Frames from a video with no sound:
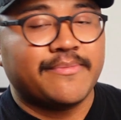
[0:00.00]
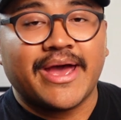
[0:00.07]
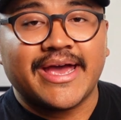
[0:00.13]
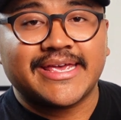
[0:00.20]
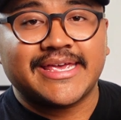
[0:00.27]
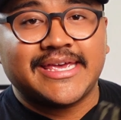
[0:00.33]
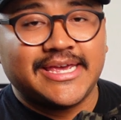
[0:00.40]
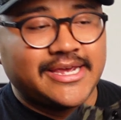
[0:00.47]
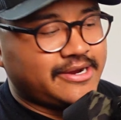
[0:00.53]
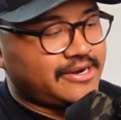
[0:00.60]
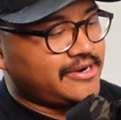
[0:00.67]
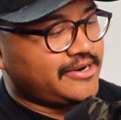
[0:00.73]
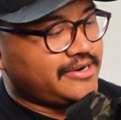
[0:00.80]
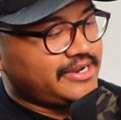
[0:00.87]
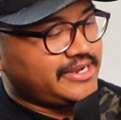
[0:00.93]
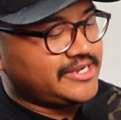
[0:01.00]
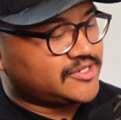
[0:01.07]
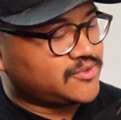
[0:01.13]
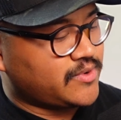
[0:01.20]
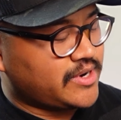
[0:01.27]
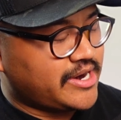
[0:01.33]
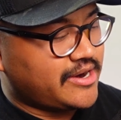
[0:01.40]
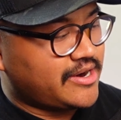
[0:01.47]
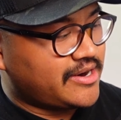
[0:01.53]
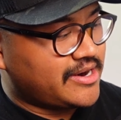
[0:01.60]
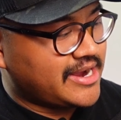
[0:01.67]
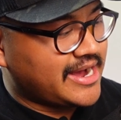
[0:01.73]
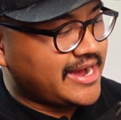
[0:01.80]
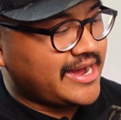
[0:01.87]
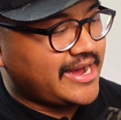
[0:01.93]
back here is
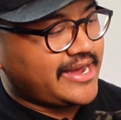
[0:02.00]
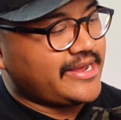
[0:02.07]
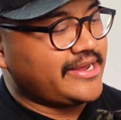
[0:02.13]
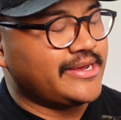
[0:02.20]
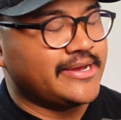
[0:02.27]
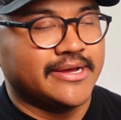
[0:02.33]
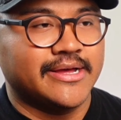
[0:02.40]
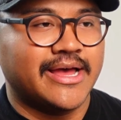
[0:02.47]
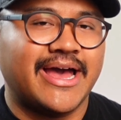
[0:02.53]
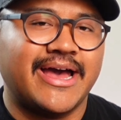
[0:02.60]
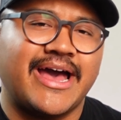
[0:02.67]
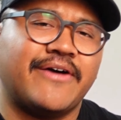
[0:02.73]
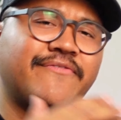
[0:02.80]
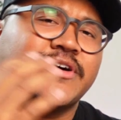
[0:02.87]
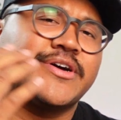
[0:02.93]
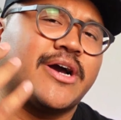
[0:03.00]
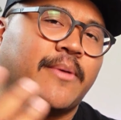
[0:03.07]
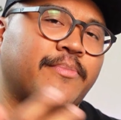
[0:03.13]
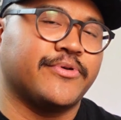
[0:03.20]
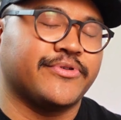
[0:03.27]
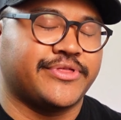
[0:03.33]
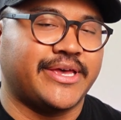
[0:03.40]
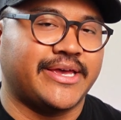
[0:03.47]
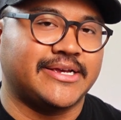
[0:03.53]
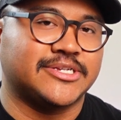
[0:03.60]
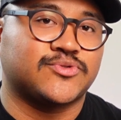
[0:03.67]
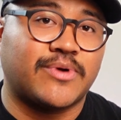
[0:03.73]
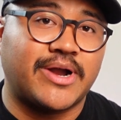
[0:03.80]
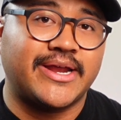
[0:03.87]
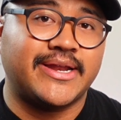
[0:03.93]
where I have a couple
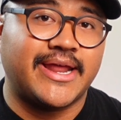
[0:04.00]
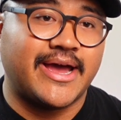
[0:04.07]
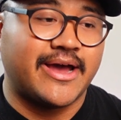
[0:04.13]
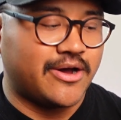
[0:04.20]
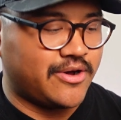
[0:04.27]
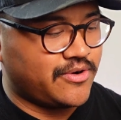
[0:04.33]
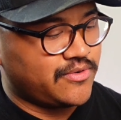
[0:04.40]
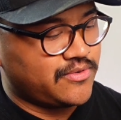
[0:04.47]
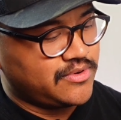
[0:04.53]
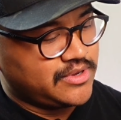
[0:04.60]
things. Right now,